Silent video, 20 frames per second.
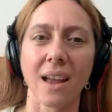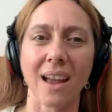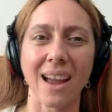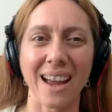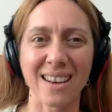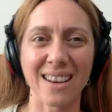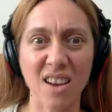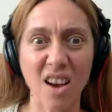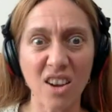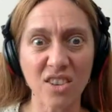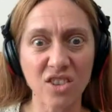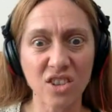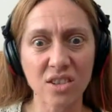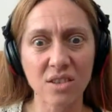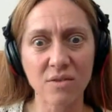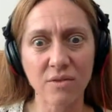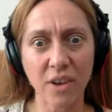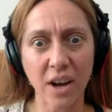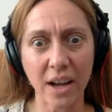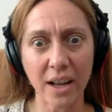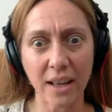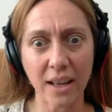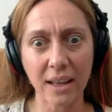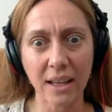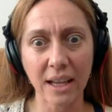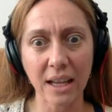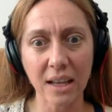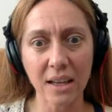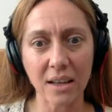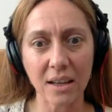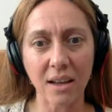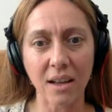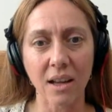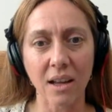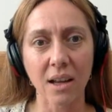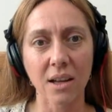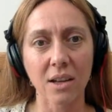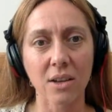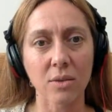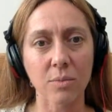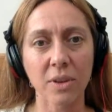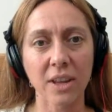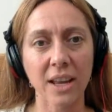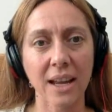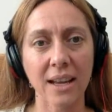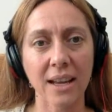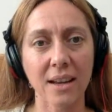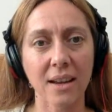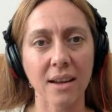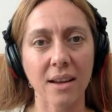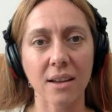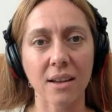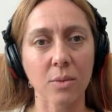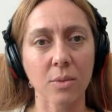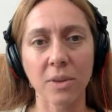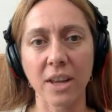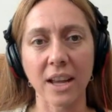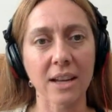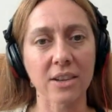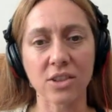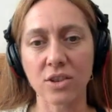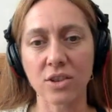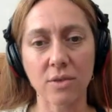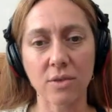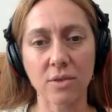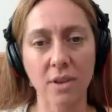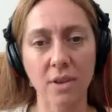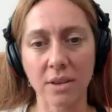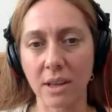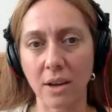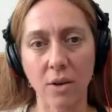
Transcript: and not just violin. You'll play a tune on the